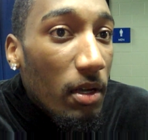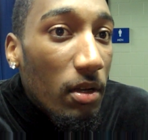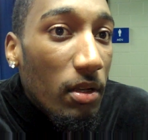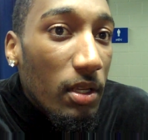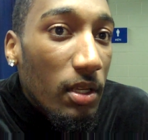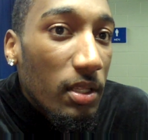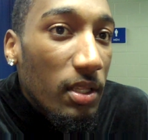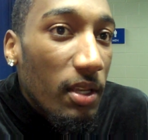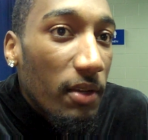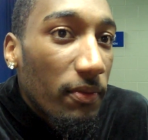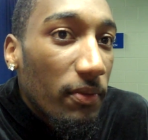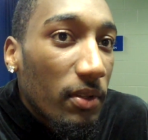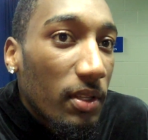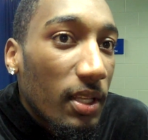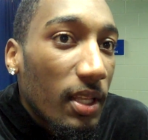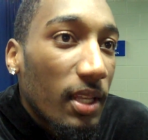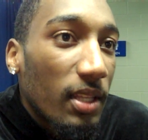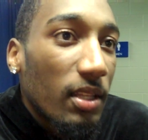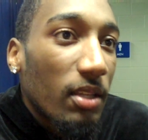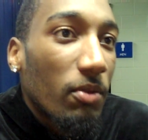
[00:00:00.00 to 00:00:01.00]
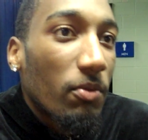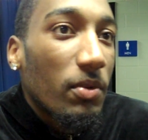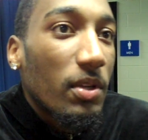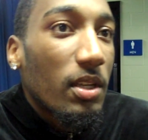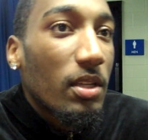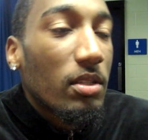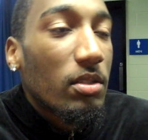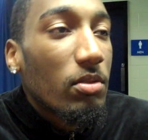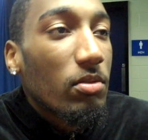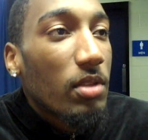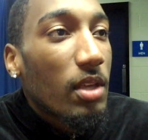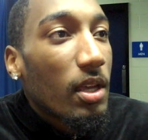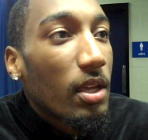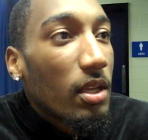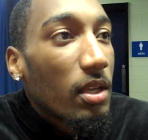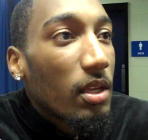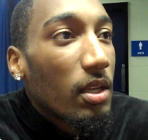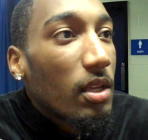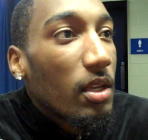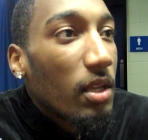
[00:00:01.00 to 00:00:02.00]
Oh, yeah, definitely. I think we can do
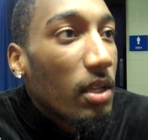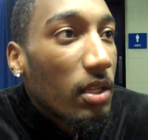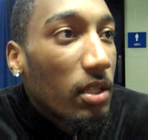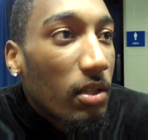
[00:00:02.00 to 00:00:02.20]
that.